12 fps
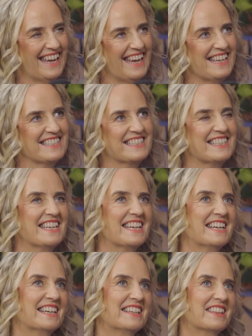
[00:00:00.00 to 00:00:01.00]
Is
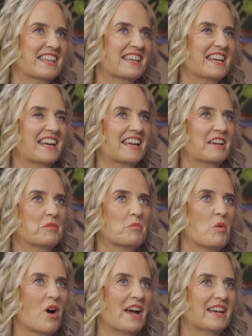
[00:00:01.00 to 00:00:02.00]
there, thinking
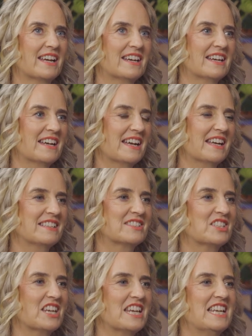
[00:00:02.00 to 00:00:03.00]
wider, is
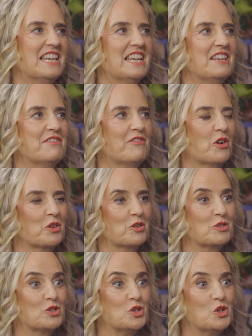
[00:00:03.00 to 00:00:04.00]
there any
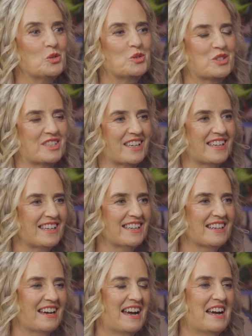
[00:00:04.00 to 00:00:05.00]
photos you
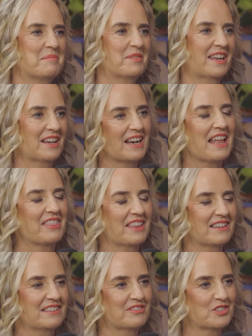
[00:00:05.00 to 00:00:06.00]
see that
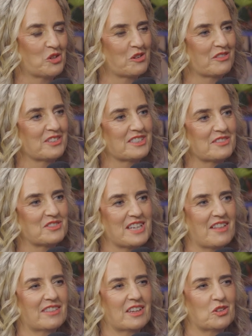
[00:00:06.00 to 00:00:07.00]
other photographers have
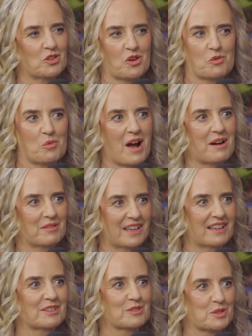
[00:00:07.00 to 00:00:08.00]
done that you go, wow,
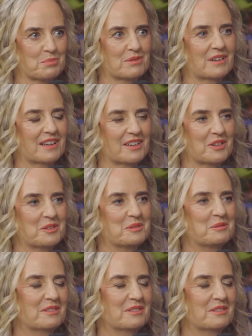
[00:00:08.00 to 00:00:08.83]
that looks pretty cool?